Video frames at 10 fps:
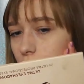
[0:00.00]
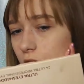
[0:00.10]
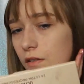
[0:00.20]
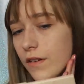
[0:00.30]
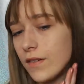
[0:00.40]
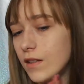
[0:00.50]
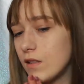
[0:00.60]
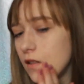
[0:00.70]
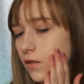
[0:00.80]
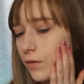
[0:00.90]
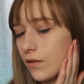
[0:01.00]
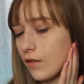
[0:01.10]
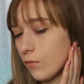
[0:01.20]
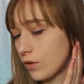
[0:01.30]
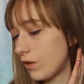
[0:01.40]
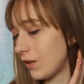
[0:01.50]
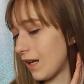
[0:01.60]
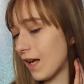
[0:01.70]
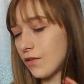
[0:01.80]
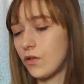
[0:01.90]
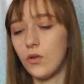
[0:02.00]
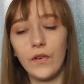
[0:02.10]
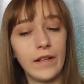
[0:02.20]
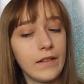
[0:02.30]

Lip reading: Obviously this wouldn't last for oily